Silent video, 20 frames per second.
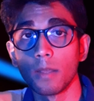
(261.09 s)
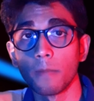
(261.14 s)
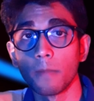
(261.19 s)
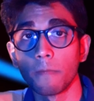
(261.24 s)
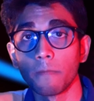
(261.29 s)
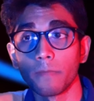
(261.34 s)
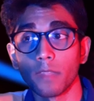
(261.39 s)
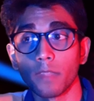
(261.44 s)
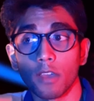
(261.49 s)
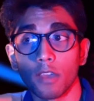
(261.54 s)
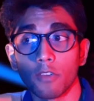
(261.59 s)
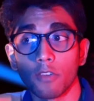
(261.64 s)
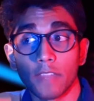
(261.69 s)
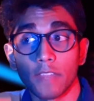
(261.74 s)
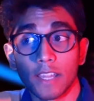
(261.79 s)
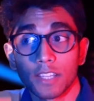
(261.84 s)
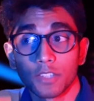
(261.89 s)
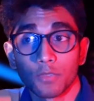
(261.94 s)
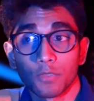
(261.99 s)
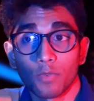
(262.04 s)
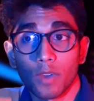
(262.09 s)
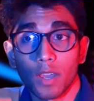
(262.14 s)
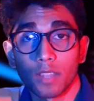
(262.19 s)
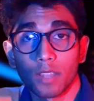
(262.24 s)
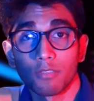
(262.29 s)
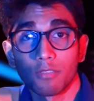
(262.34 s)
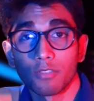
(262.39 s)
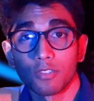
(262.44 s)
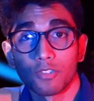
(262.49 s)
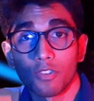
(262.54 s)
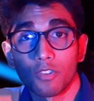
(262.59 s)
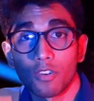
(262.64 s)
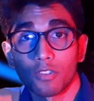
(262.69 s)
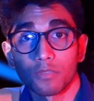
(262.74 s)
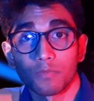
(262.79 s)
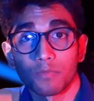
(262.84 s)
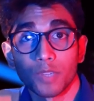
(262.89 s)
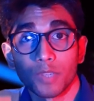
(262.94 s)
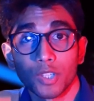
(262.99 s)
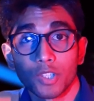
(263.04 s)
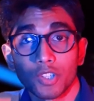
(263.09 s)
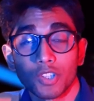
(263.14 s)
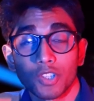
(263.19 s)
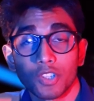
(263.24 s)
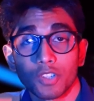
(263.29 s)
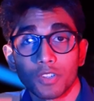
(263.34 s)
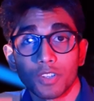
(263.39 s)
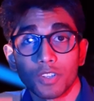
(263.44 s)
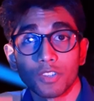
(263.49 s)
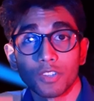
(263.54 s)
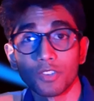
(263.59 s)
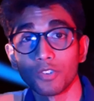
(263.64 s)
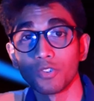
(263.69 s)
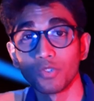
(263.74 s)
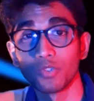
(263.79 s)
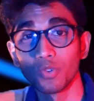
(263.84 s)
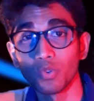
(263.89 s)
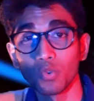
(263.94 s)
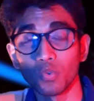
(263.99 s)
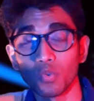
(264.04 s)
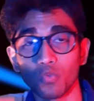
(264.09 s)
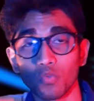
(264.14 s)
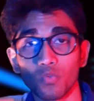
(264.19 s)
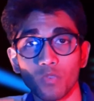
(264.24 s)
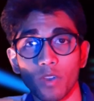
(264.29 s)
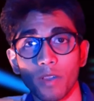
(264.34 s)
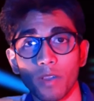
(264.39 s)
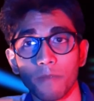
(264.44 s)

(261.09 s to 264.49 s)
Now that's why there is not much to do